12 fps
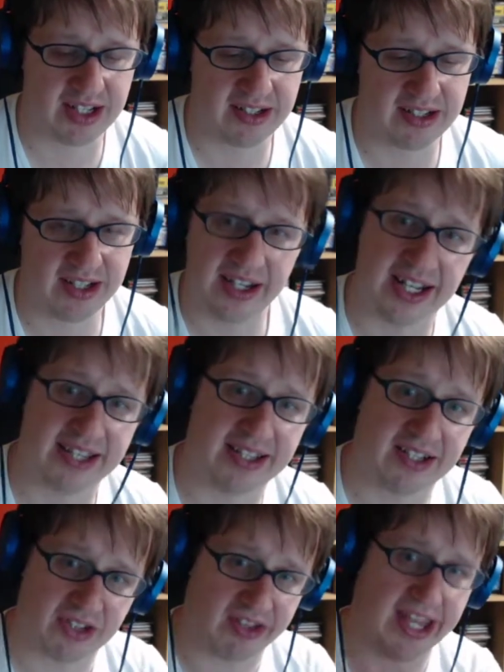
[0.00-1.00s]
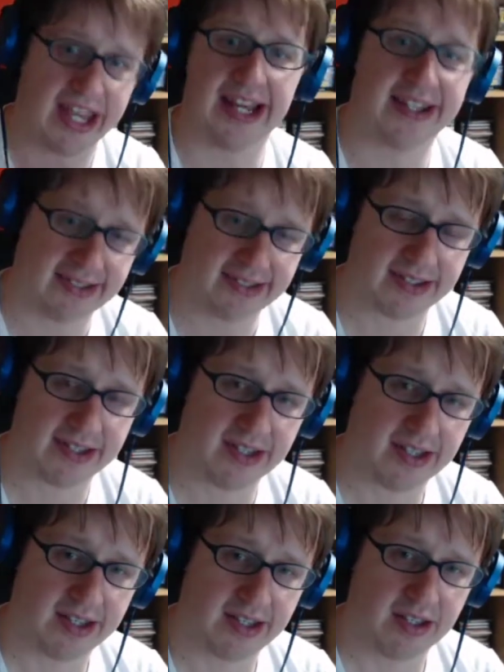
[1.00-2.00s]
cannot touch lands,
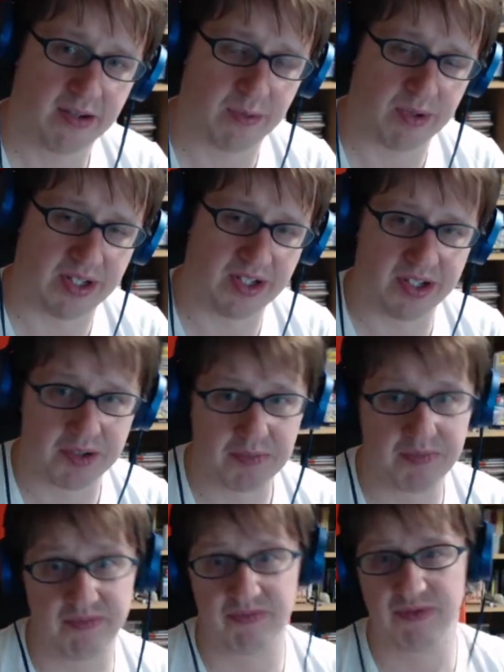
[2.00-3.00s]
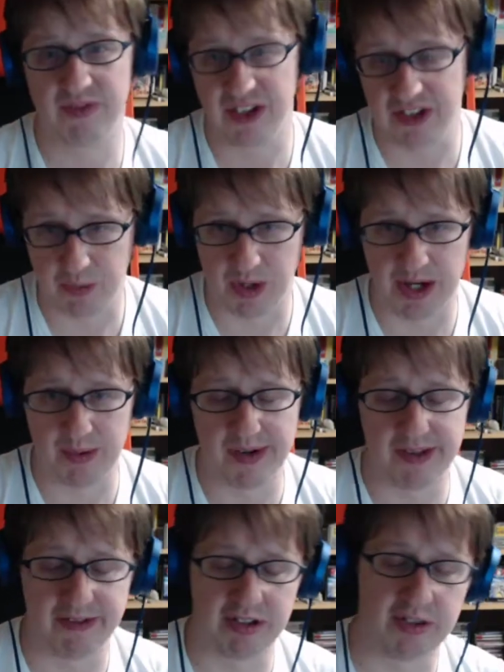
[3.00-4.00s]
which one of
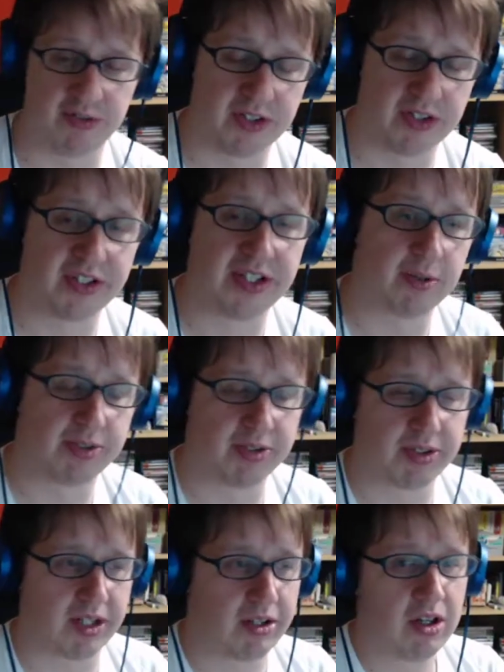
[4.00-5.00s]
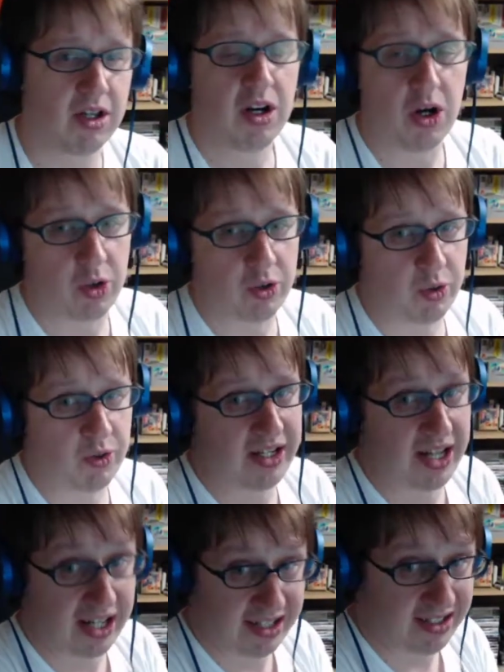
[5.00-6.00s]
the reasons Field of the Dead was so good. Oko
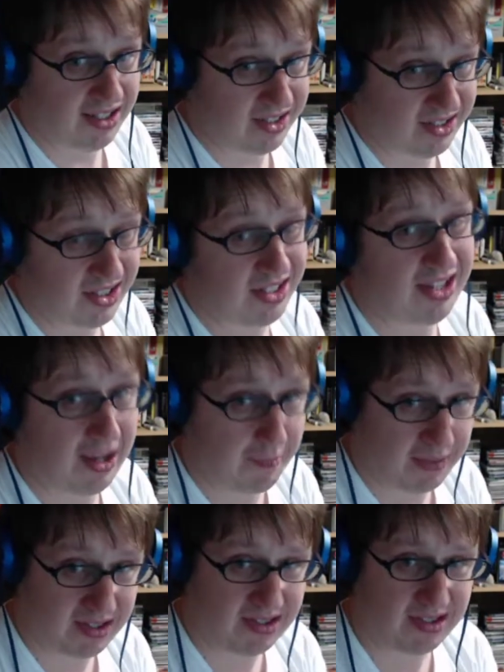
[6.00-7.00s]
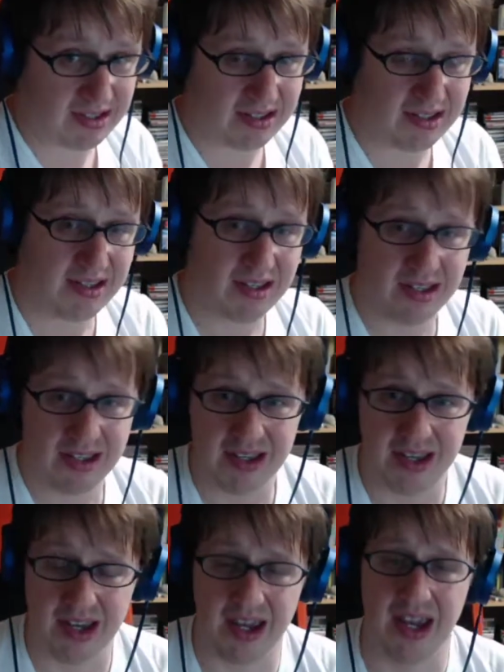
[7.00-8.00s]
cannot touch enchantments,
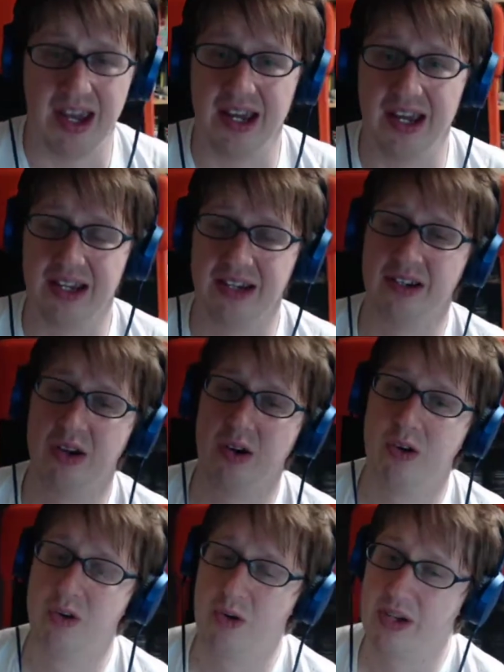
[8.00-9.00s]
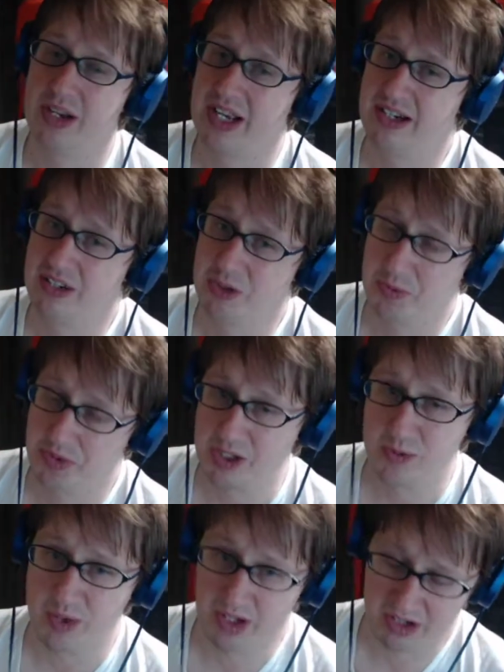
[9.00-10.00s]
and Oko cannot touch
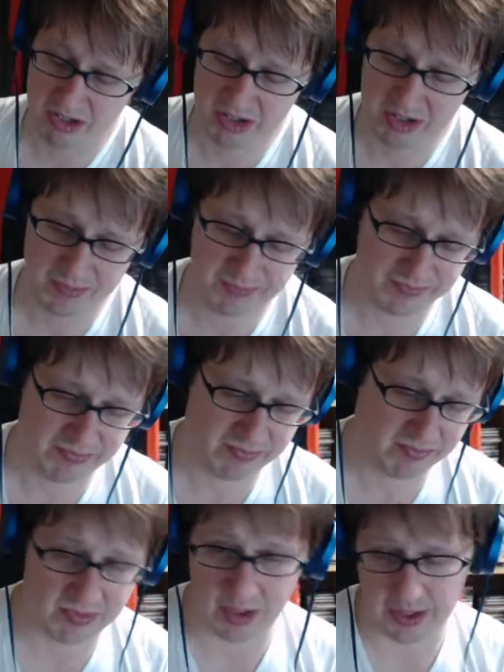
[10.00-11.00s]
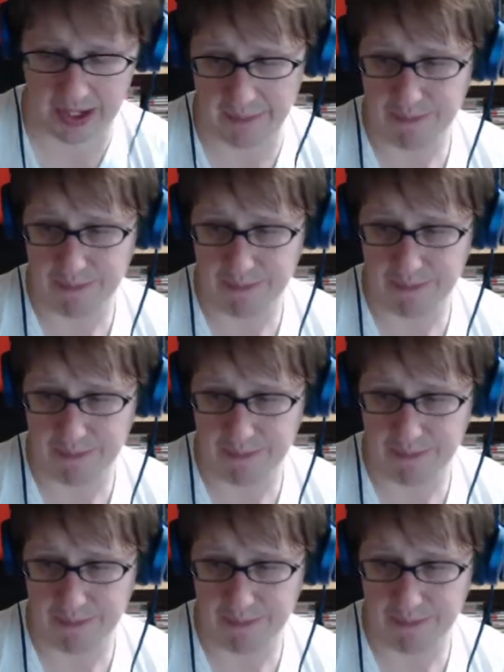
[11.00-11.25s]
planeswalkers. Okay,